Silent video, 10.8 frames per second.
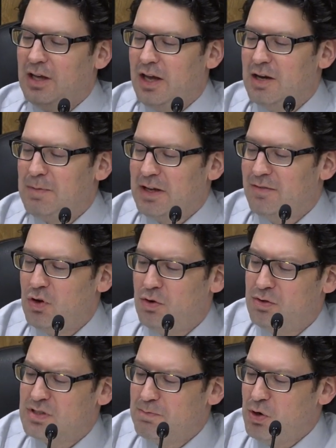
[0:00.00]
I hereby give
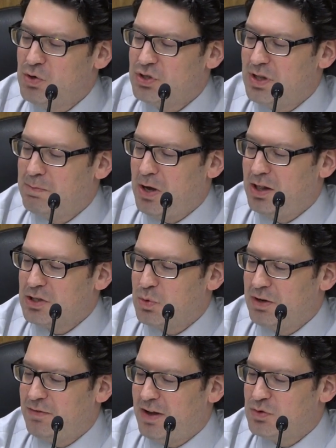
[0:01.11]
notice of motion that Bylaw
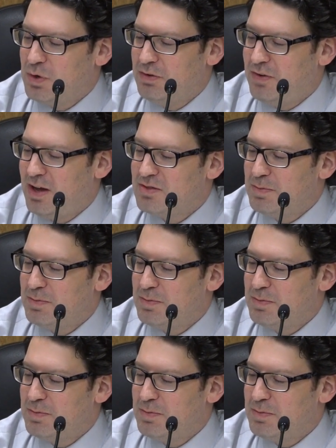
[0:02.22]
2525